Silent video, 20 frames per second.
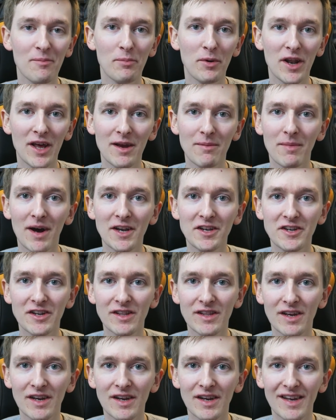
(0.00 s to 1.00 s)
but I
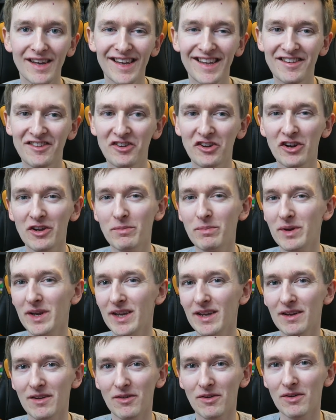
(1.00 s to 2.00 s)
imagine that it's going to
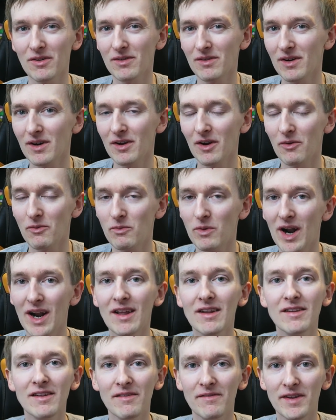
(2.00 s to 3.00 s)
be, a
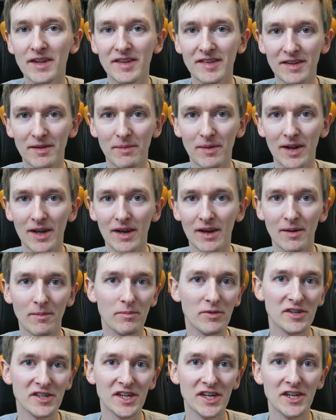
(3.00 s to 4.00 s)
relatively similar
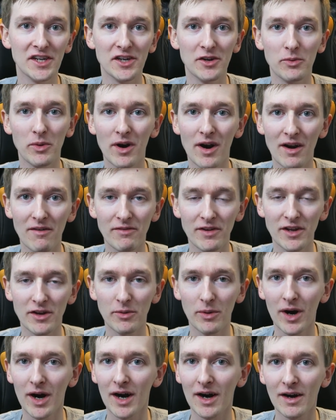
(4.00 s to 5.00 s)
procedure wherever
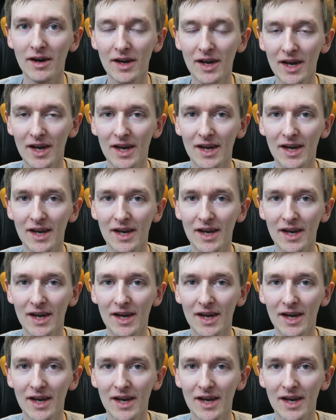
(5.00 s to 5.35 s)
you are.